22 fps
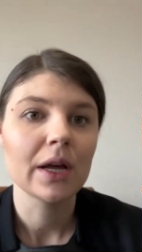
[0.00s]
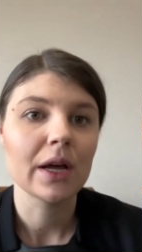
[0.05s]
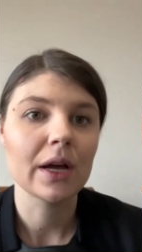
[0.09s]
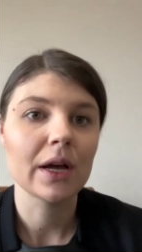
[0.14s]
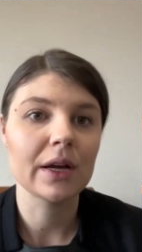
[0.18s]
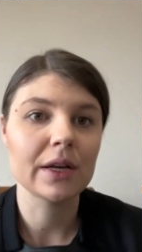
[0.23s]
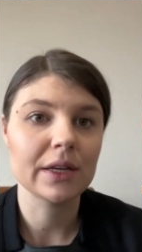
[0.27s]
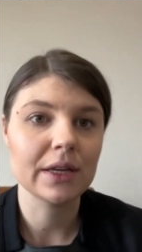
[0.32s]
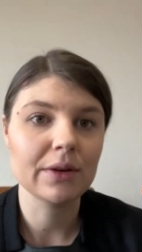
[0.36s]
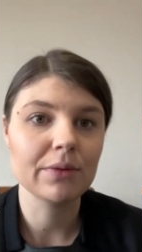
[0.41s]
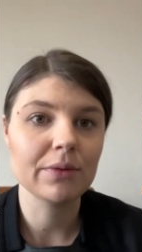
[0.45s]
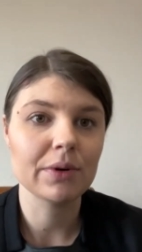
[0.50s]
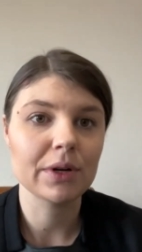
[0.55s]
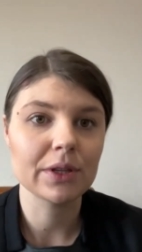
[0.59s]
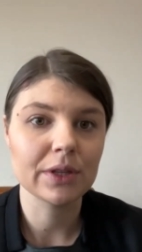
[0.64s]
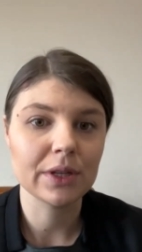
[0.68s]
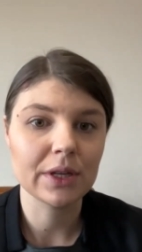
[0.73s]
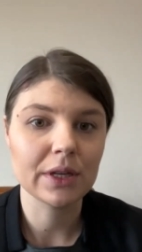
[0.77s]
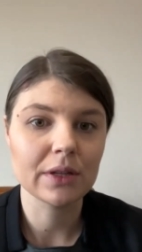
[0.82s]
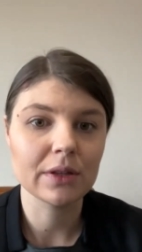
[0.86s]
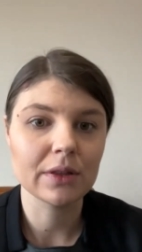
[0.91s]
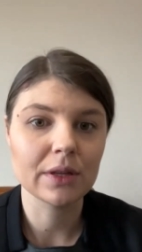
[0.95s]
uh,
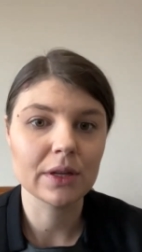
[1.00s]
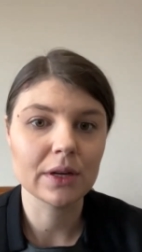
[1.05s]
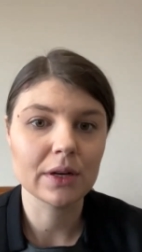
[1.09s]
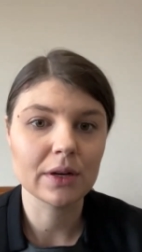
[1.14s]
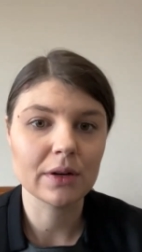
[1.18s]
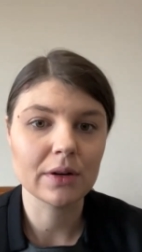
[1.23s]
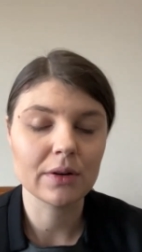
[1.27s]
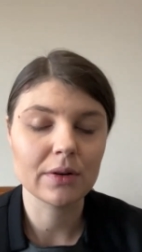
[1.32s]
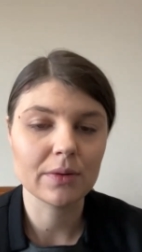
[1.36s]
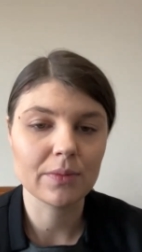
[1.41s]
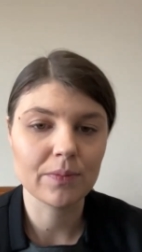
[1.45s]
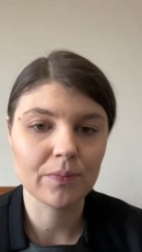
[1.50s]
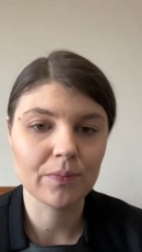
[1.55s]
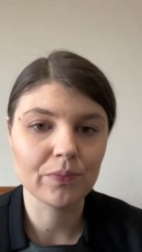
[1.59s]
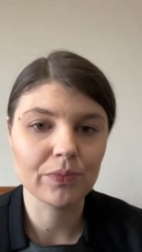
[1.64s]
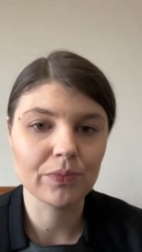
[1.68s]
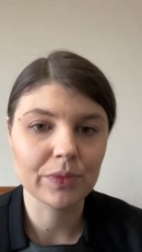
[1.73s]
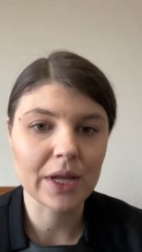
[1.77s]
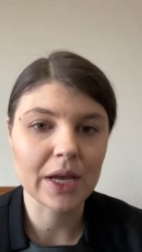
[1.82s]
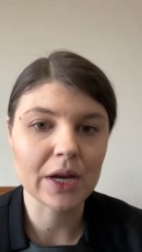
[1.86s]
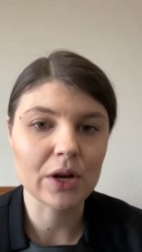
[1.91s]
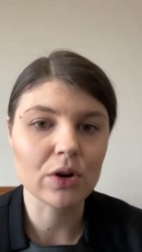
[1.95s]
even in
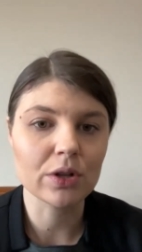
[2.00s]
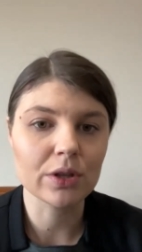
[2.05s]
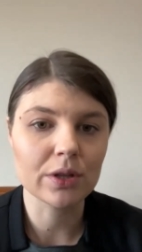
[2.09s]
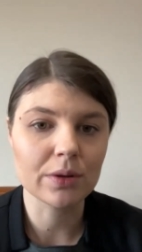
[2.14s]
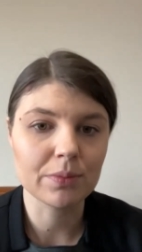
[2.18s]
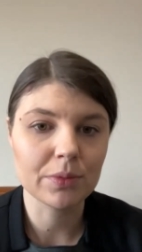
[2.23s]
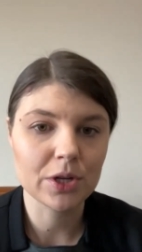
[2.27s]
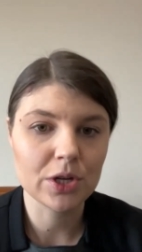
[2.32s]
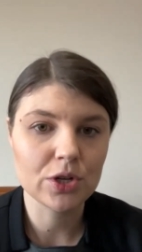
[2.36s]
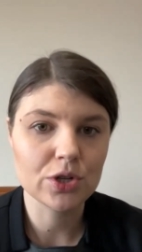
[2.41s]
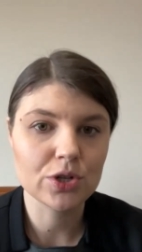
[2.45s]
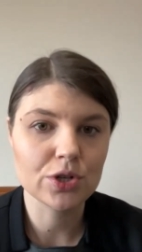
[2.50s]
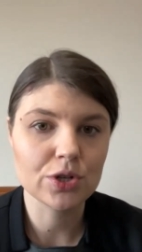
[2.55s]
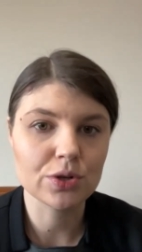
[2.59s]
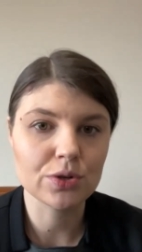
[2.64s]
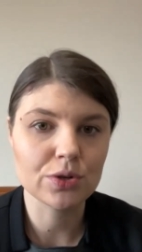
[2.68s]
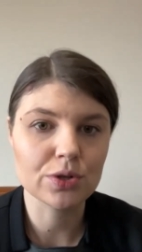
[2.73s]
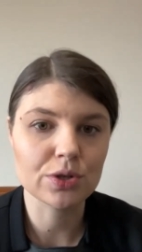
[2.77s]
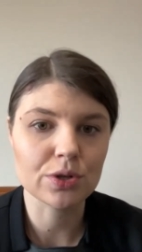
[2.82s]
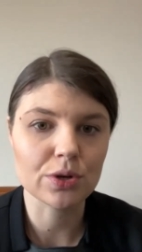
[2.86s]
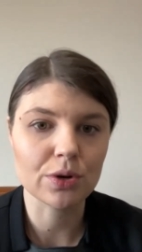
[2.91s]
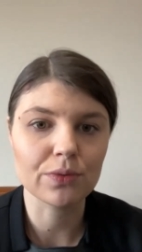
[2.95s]
um, economy
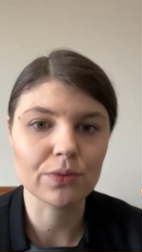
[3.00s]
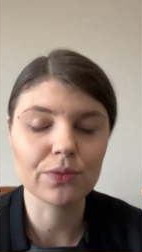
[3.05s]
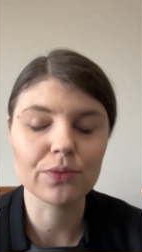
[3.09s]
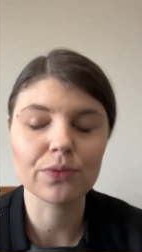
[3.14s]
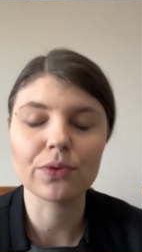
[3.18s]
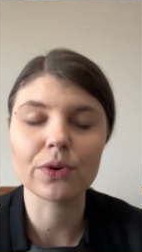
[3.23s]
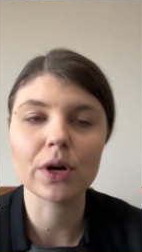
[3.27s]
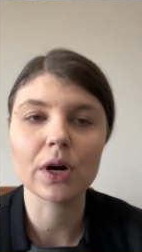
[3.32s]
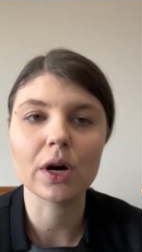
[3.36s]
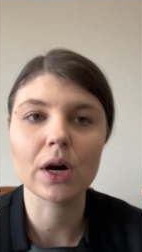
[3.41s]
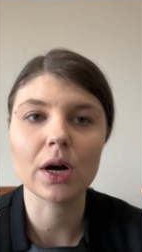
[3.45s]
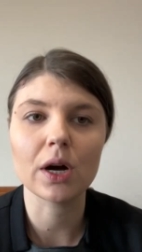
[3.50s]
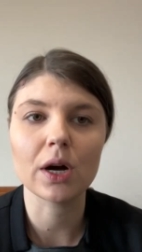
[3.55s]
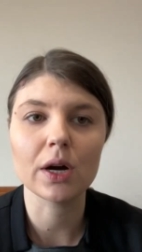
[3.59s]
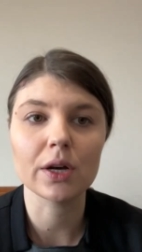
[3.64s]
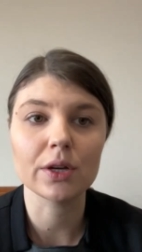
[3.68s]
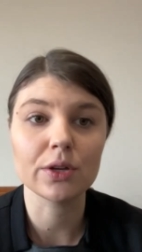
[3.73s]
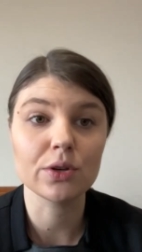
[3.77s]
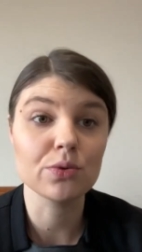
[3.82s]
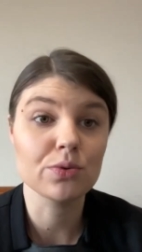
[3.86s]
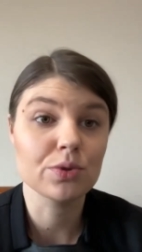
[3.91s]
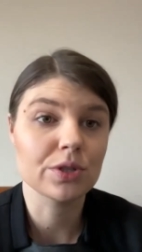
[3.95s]
issues of
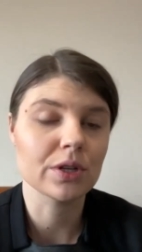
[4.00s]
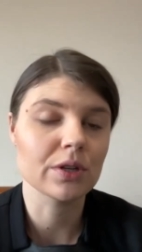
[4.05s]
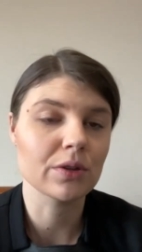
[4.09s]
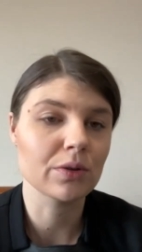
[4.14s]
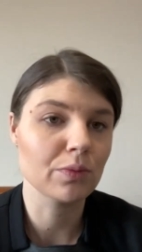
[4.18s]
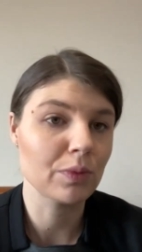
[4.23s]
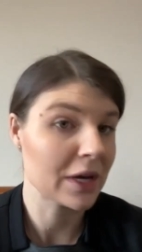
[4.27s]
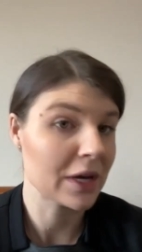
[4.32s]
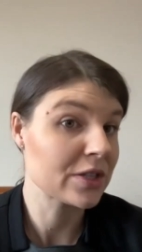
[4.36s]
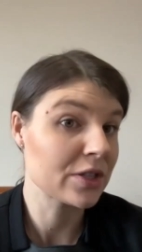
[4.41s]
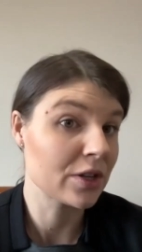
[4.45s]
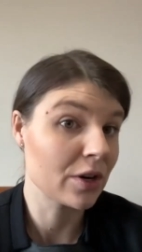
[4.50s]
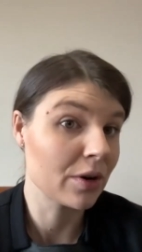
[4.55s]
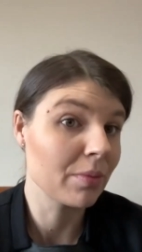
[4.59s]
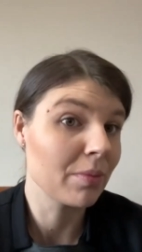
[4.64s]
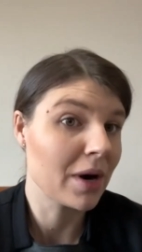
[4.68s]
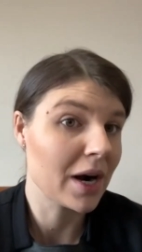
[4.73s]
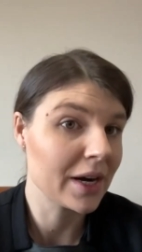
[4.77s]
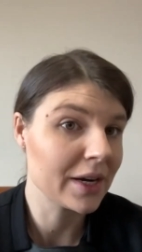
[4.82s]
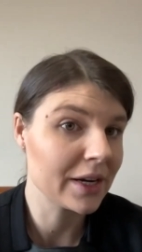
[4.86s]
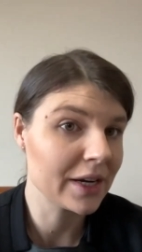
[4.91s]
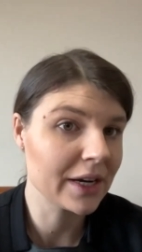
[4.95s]
uh, using Western
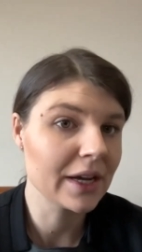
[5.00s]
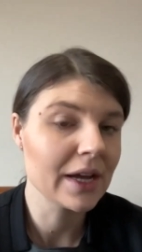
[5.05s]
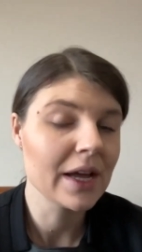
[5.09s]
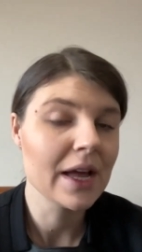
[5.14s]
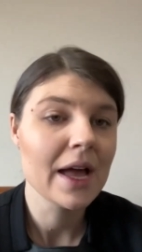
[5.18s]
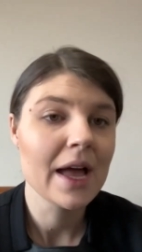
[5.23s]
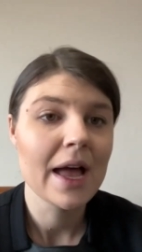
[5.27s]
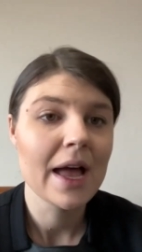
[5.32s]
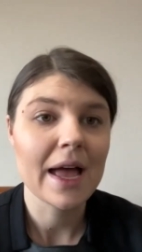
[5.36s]
money,